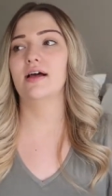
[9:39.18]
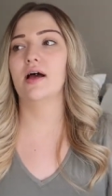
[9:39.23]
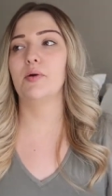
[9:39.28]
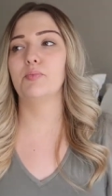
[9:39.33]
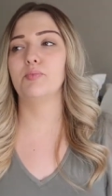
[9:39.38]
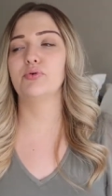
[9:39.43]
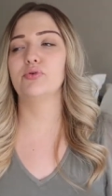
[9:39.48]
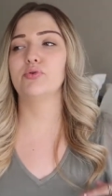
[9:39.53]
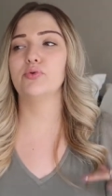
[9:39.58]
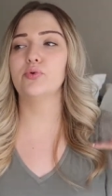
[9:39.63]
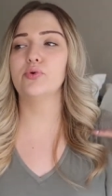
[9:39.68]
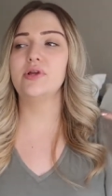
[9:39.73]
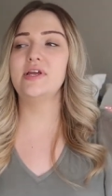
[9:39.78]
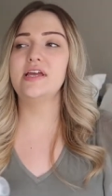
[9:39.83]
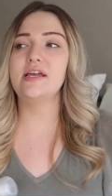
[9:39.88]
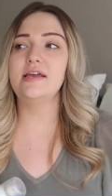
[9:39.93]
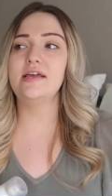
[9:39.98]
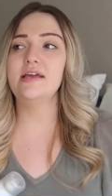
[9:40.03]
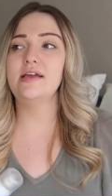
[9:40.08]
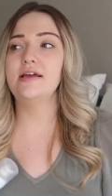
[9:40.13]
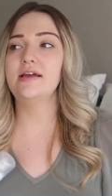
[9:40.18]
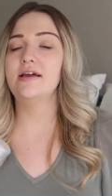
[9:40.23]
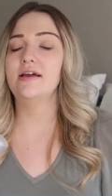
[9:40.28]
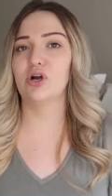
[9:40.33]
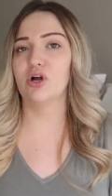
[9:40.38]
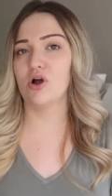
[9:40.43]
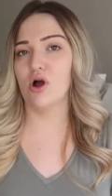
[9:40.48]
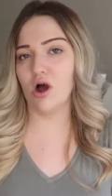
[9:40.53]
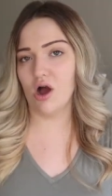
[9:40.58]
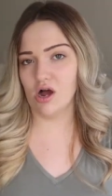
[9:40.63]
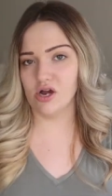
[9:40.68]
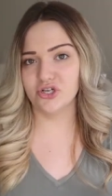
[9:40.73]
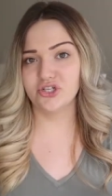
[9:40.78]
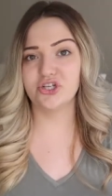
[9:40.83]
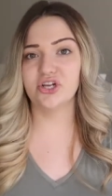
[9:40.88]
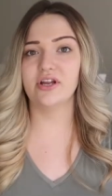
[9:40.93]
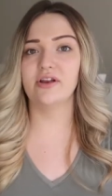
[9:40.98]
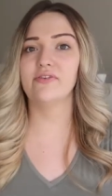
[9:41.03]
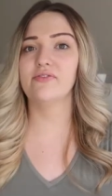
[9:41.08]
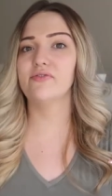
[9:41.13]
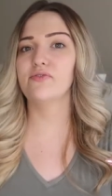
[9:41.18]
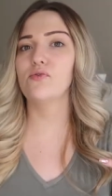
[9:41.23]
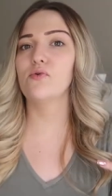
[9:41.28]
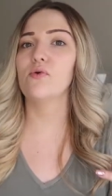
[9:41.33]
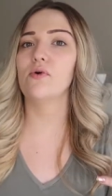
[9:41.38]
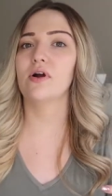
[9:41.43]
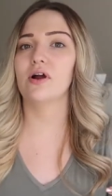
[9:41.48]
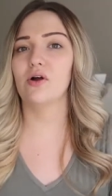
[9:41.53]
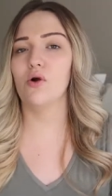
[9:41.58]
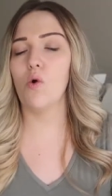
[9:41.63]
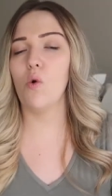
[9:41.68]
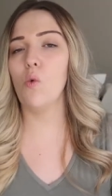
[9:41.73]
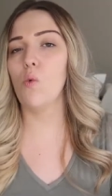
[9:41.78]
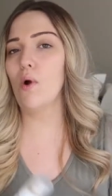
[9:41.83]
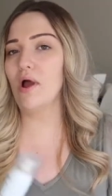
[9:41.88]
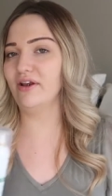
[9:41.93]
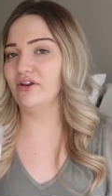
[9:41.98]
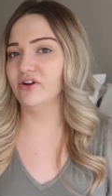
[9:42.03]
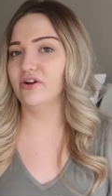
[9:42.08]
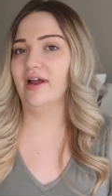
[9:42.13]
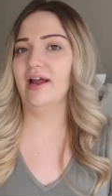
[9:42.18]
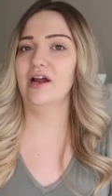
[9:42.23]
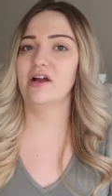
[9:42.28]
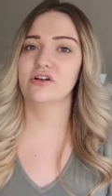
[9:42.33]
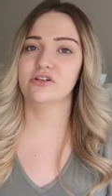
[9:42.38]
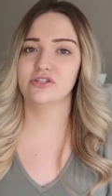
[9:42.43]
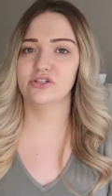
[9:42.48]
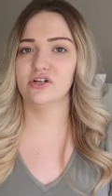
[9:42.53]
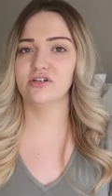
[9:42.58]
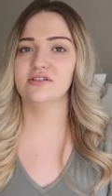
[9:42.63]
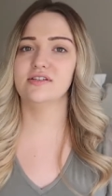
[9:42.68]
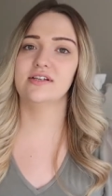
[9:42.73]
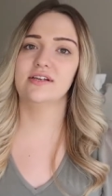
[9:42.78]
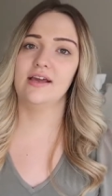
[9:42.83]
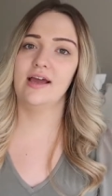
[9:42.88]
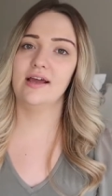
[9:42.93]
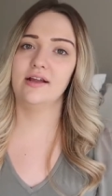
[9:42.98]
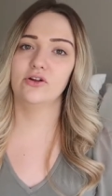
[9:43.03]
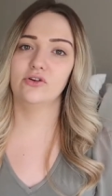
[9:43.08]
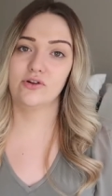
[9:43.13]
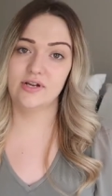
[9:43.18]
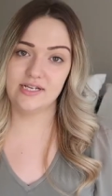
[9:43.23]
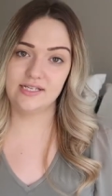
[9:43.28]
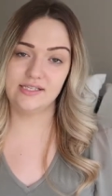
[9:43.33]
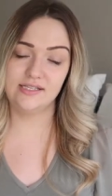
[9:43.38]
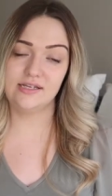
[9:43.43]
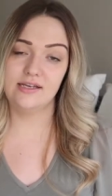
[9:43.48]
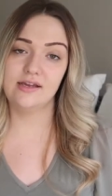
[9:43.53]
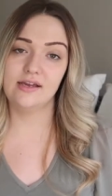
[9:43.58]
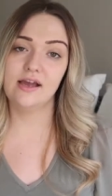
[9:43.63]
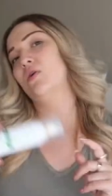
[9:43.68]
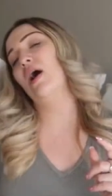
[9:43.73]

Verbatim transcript: a pre-precaution for when your hair starts to get greasy.